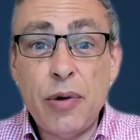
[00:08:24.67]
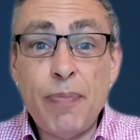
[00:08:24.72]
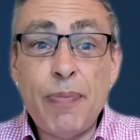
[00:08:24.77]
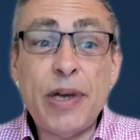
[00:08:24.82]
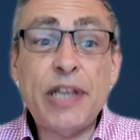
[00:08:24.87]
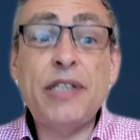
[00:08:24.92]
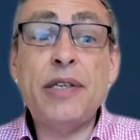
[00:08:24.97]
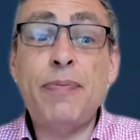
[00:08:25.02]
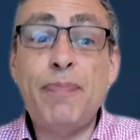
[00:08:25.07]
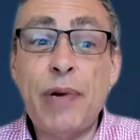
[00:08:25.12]

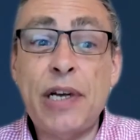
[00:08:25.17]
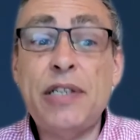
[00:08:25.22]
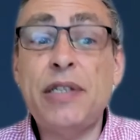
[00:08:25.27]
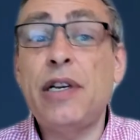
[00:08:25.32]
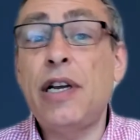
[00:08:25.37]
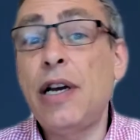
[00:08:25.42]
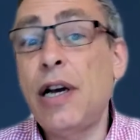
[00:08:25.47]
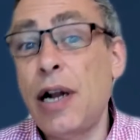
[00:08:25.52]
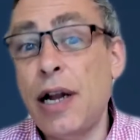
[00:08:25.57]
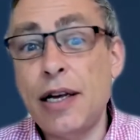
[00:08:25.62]

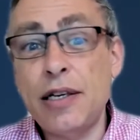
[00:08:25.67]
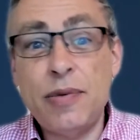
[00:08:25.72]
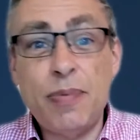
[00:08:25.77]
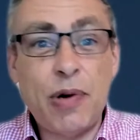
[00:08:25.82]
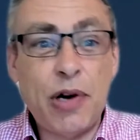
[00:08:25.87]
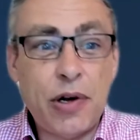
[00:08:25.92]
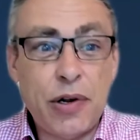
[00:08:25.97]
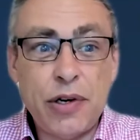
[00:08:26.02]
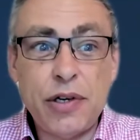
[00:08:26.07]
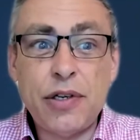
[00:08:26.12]
Best in class
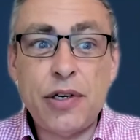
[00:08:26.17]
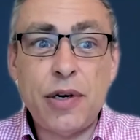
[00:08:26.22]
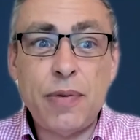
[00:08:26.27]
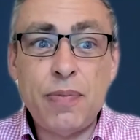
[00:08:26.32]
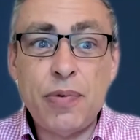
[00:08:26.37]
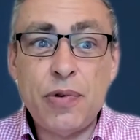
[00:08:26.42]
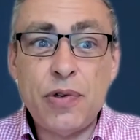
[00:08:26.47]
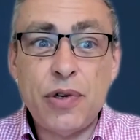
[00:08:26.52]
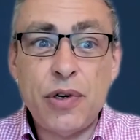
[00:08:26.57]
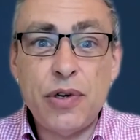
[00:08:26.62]

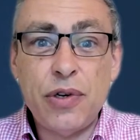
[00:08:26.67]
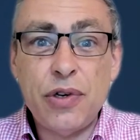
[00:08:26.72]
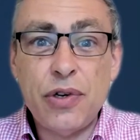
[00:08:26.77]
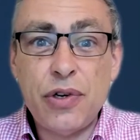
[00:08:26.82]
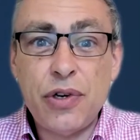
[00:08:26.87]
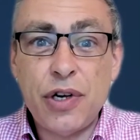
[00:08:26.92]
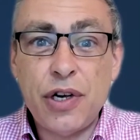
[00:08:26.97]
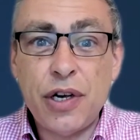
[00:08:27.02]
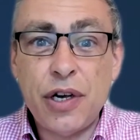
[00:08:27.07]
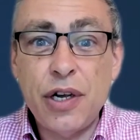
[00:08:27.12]
partnerships,
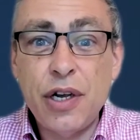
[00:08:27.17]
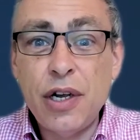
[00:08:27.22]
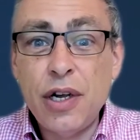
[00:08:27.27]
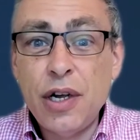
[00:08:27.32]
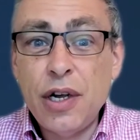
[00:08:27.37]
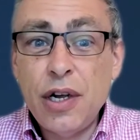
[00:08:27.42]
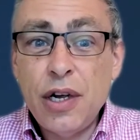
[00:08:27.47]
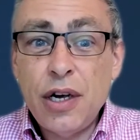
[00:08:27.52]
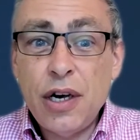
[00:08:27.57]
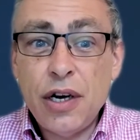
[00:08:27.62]
and
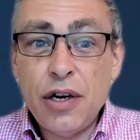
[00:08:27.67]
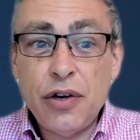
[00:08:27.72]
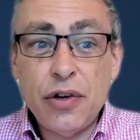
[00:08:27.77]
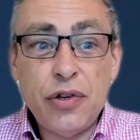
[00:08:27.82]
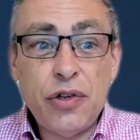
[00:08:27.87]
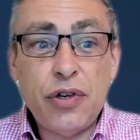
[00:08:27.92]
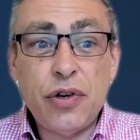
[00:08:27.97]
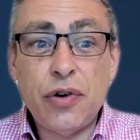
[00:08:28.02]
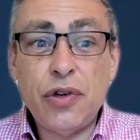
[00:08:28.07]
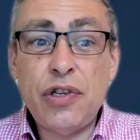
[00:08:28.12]
a
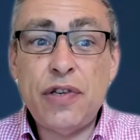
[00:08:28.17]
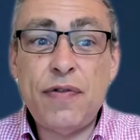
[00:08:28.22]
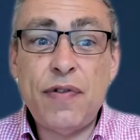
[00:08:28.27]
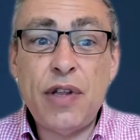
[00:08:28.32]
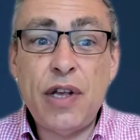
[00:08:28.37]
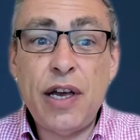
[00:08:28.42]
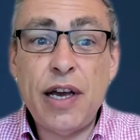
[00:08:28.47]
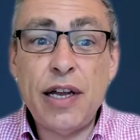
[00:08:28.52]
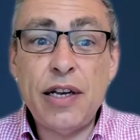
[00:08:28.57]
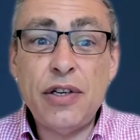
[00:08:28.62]
good choice for
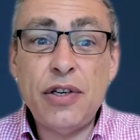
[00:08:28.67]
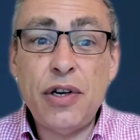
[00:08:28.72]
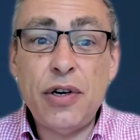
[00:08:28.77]
the end